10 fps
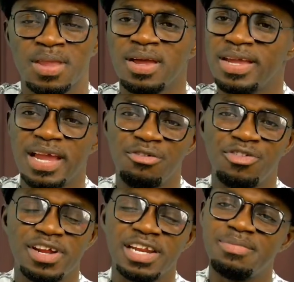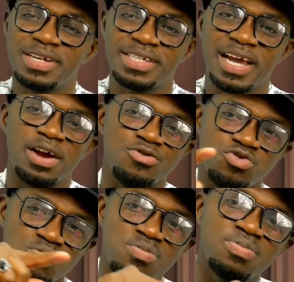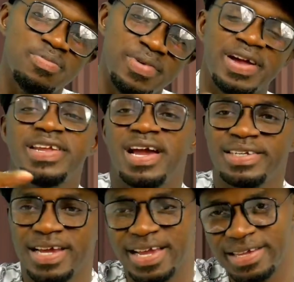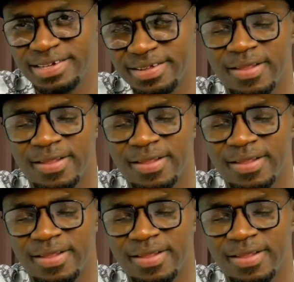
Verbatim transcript: And Yafini a debashe a doom and ya dying.